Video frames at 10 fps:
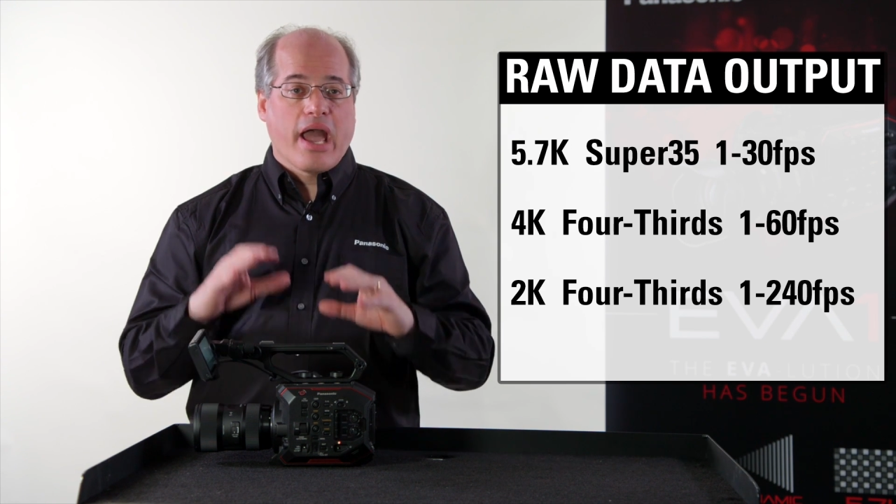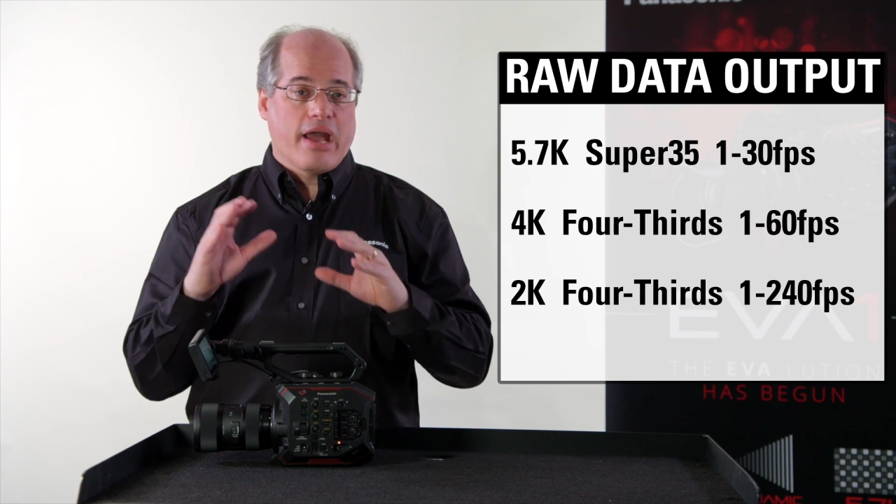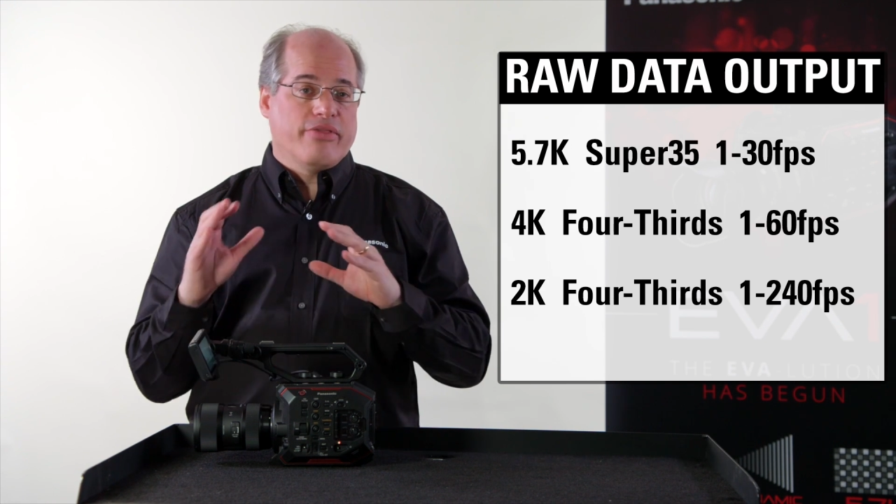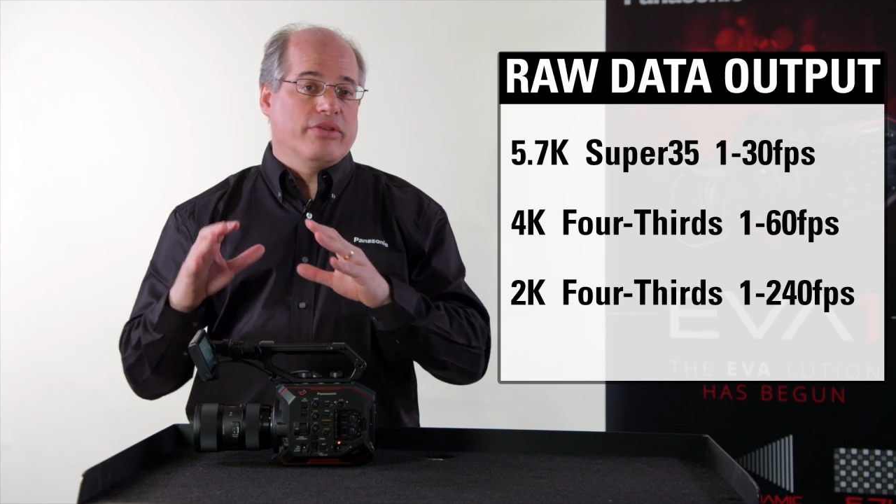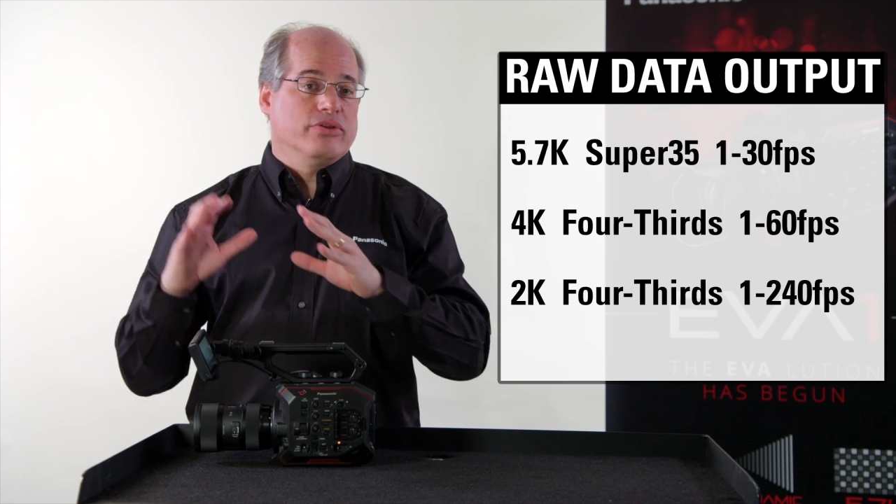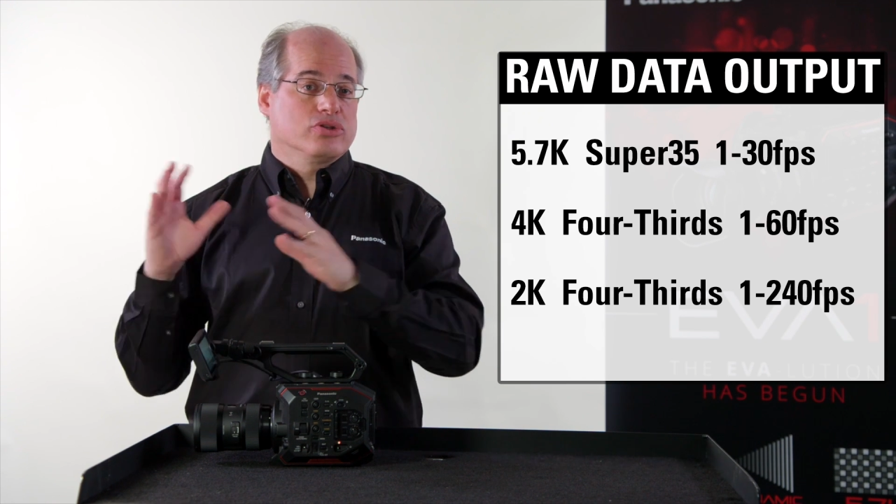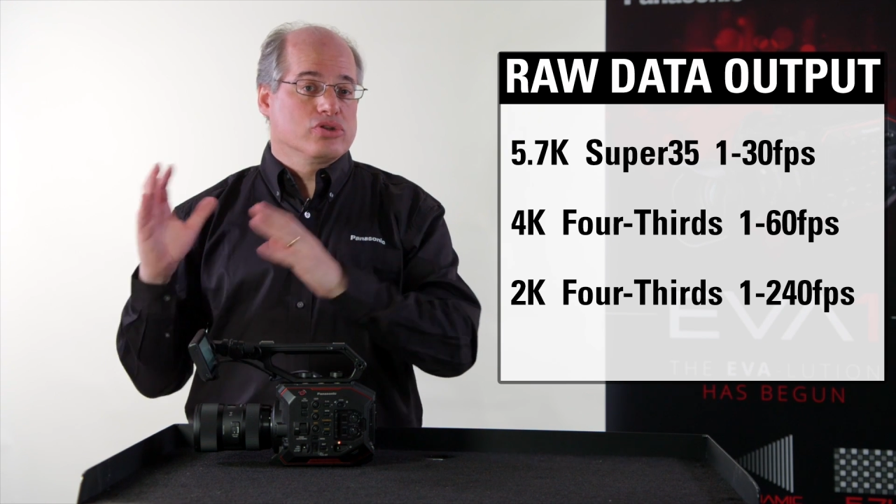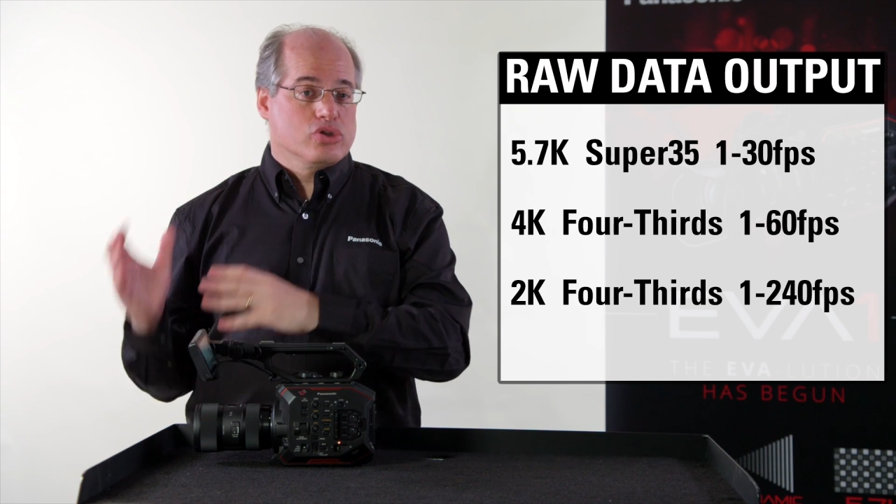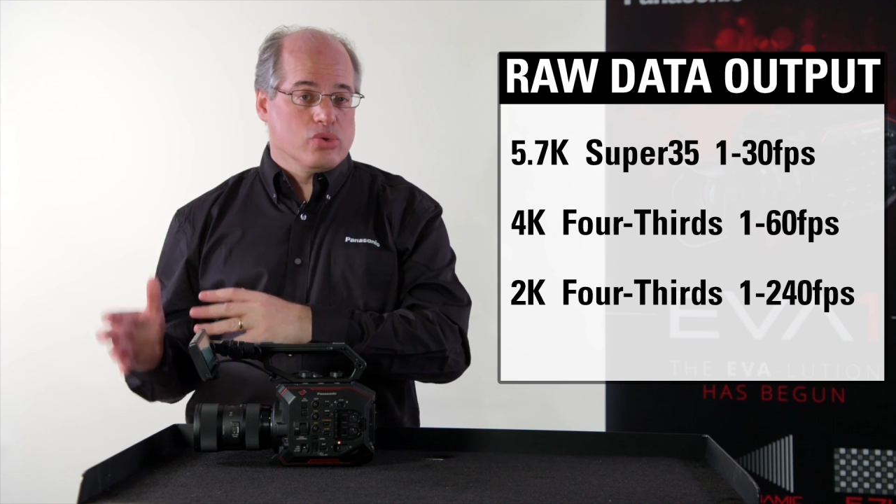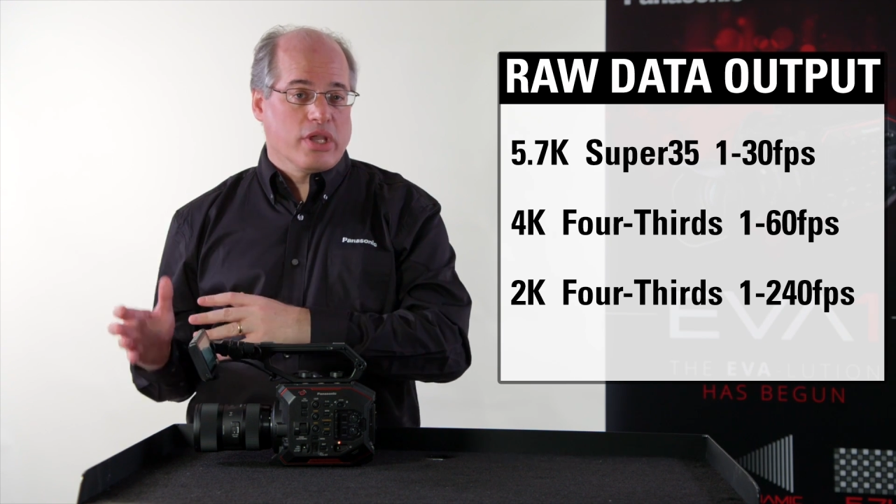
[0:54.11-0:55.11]
And then the
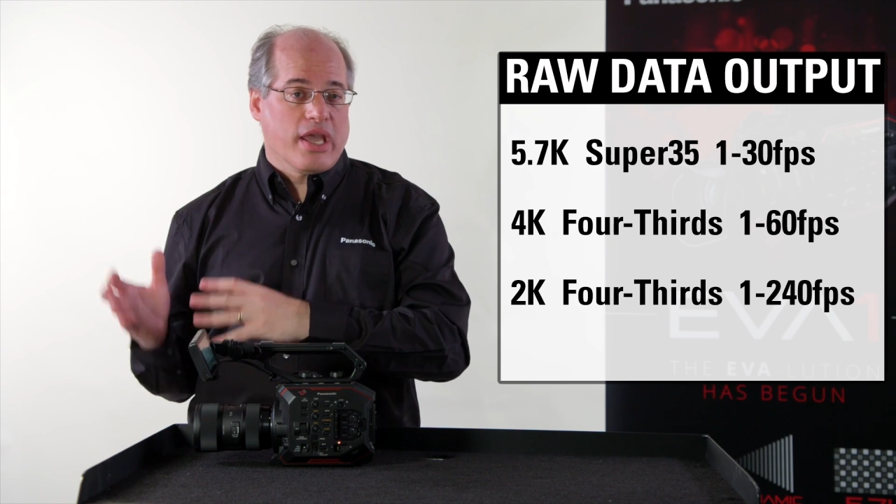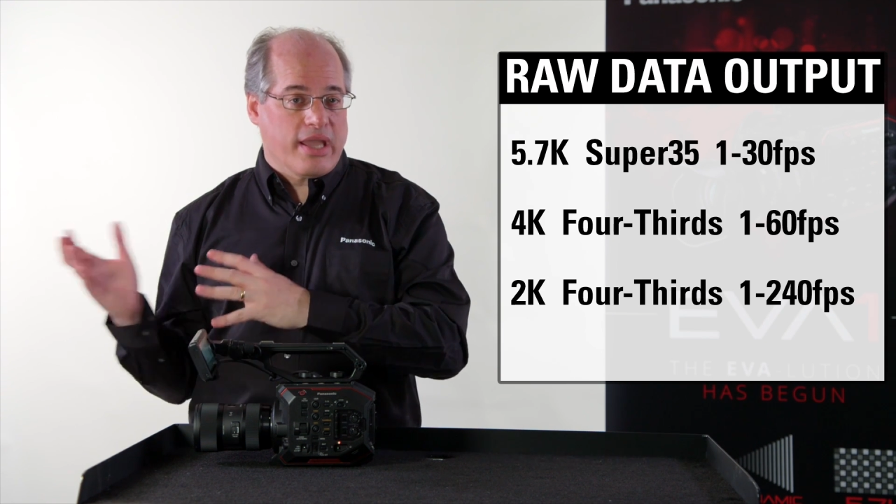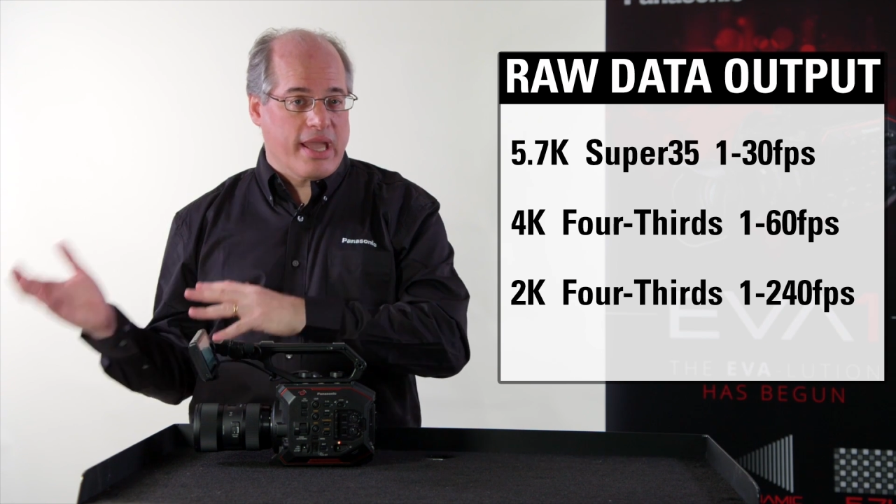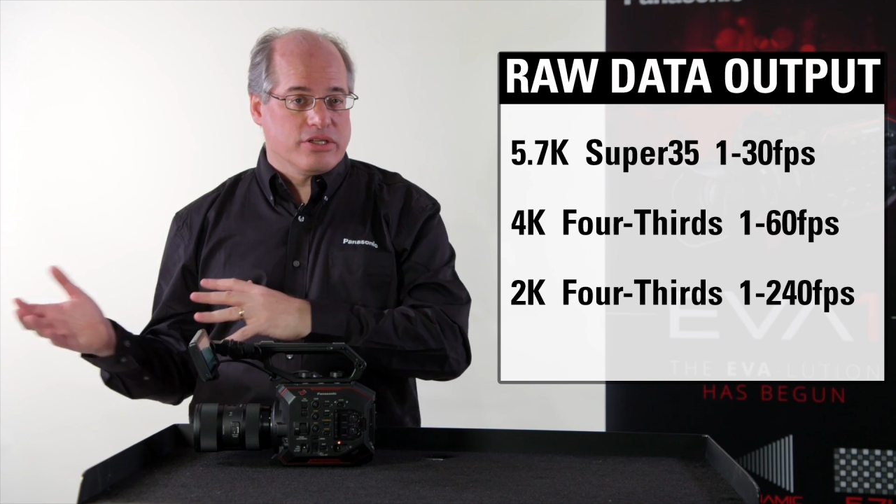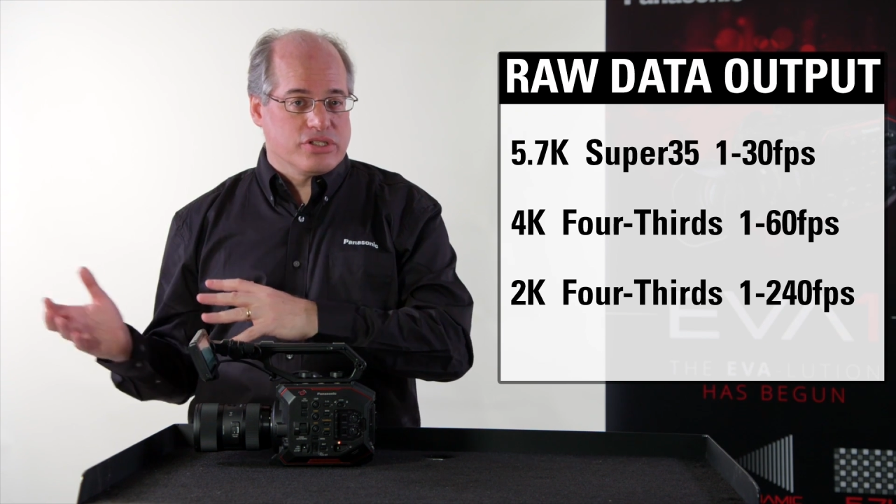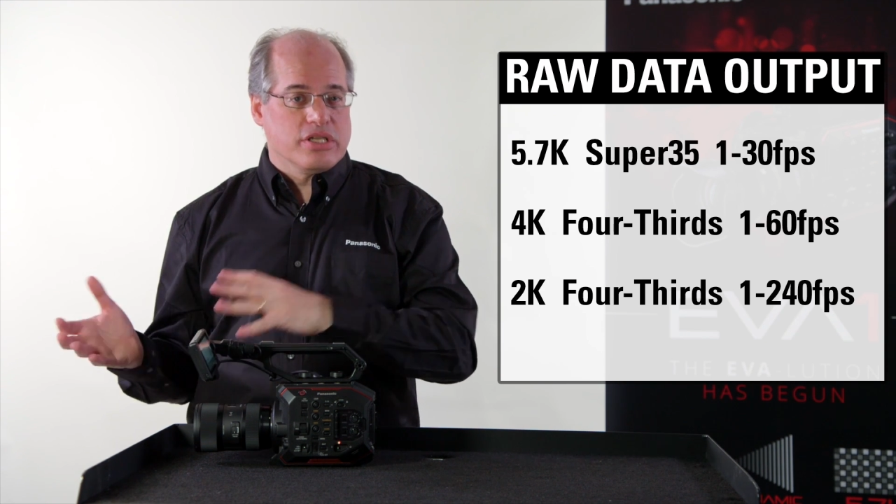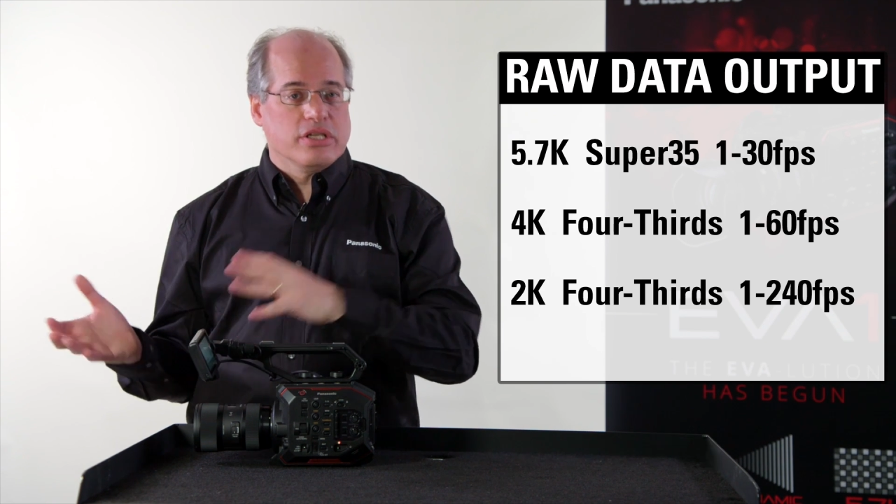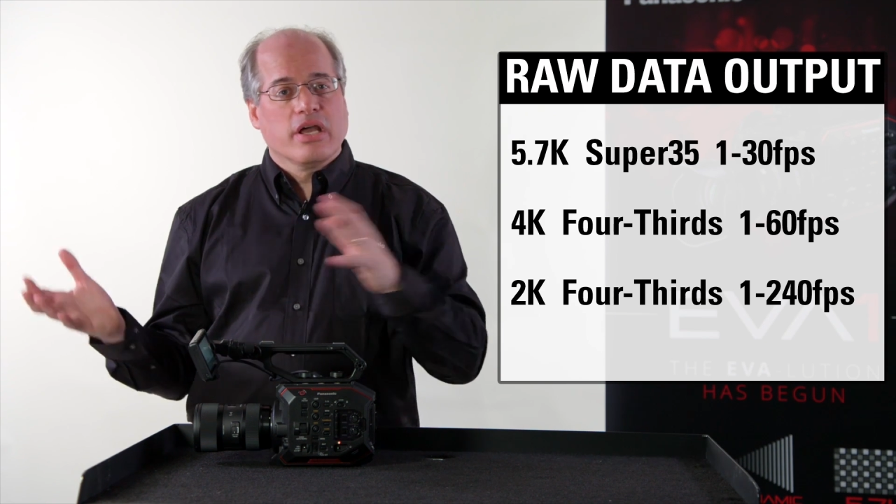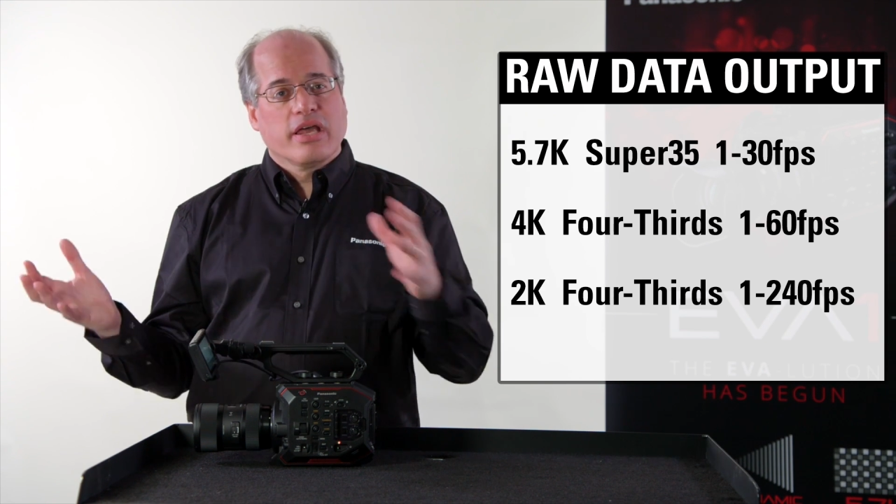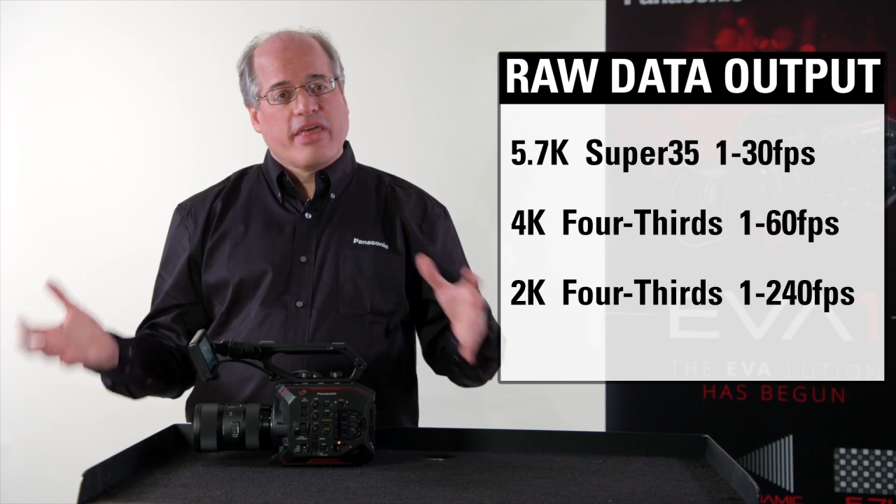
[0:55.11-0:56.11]
2K HD,